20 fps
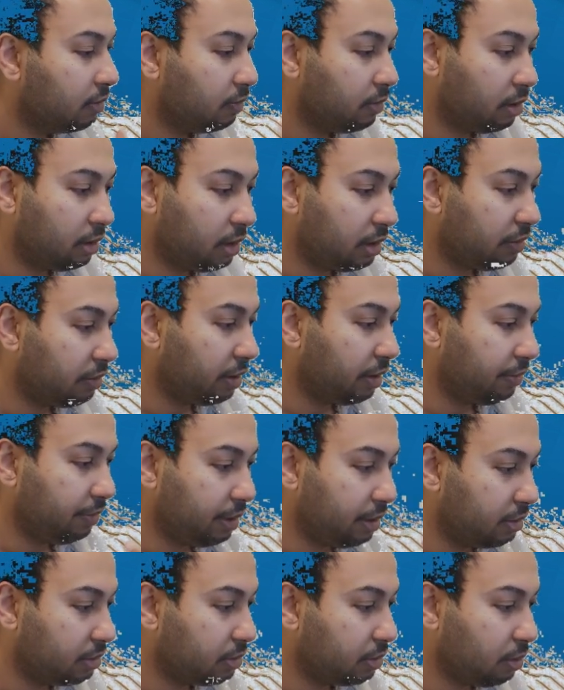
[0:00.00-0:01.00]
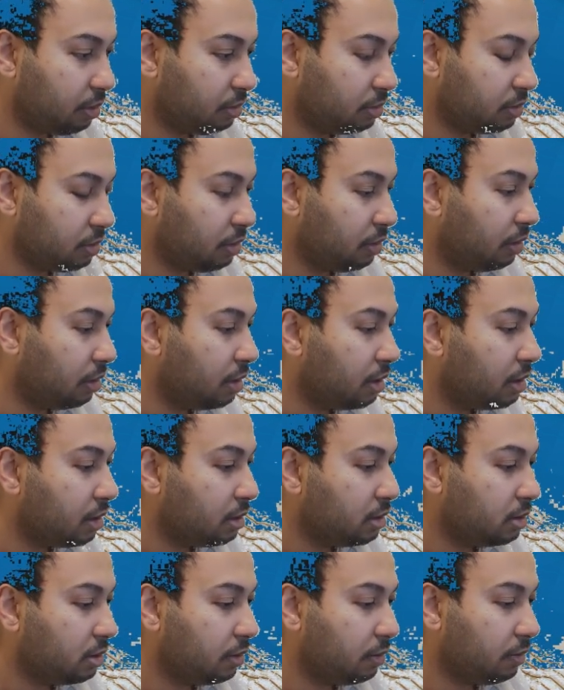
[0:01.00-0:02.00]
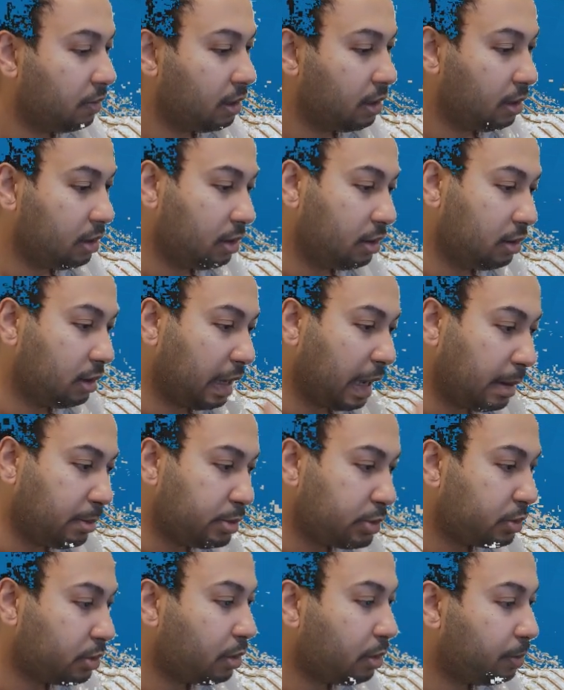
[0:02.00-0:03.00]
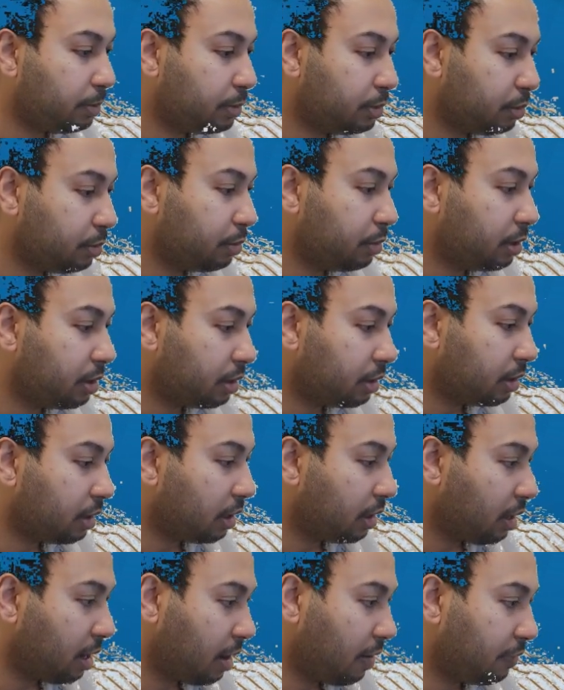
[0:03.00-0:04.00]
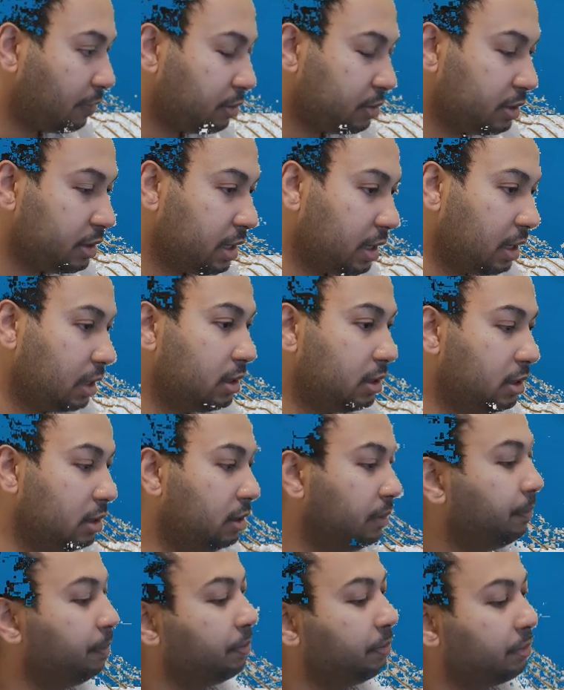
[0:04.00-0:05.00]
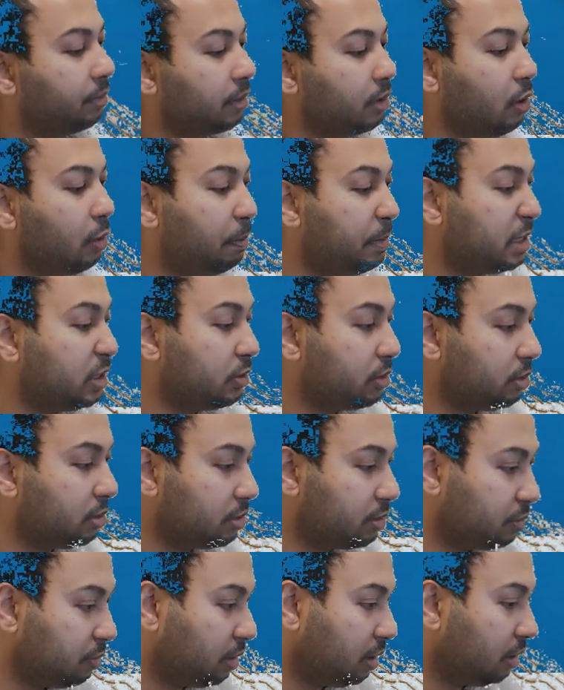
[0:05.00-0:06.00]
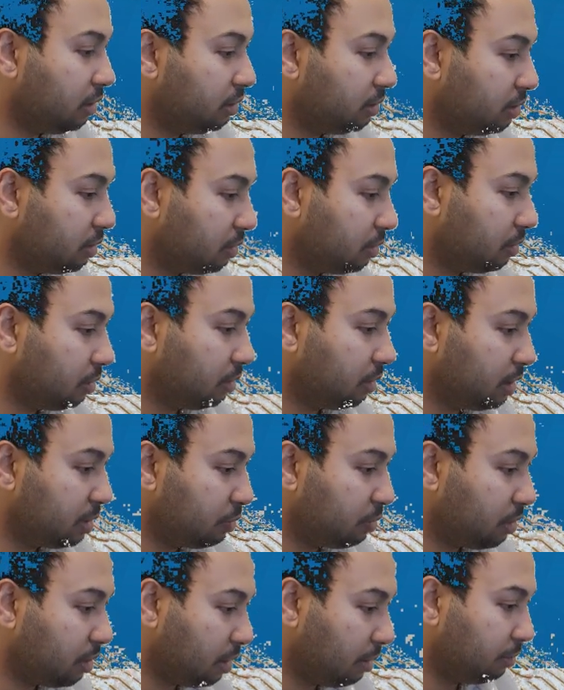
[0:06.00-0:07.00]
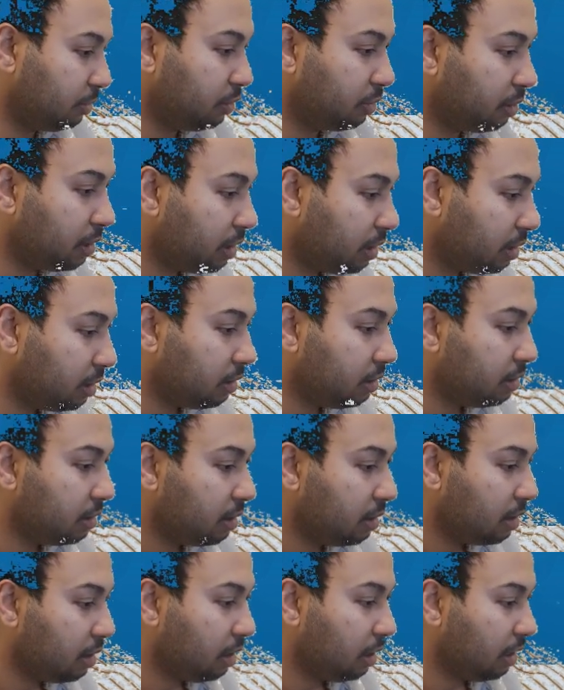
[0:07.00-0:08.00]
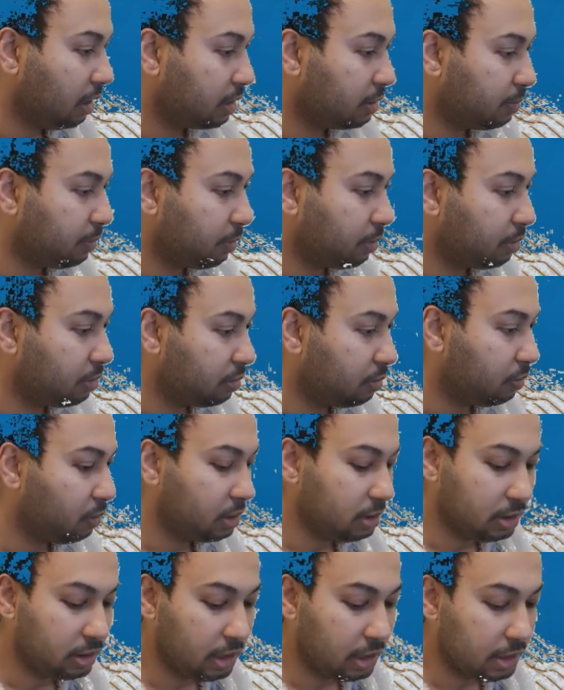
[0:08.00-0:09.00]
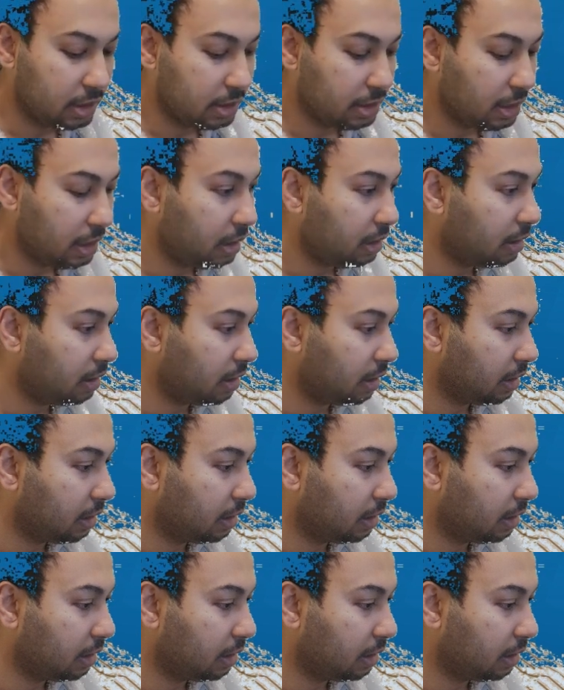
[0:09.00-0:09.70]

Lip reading: Vulkan driver, so on. So for GameScope to work, I have to set open source one. So that's what I'm doing here. Export. Once that's set,